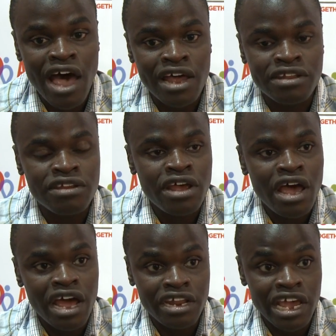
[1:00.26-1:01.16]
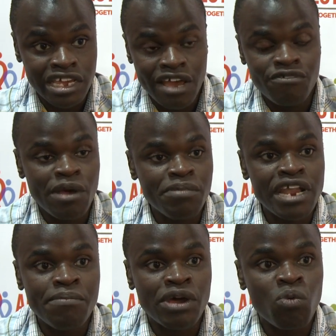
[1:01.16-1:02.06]
had an HIV
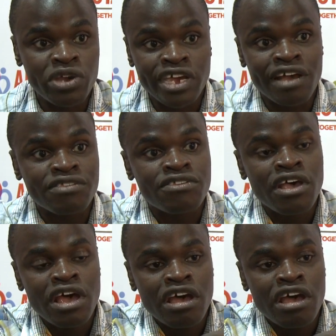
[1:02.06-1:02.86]
epidemic which has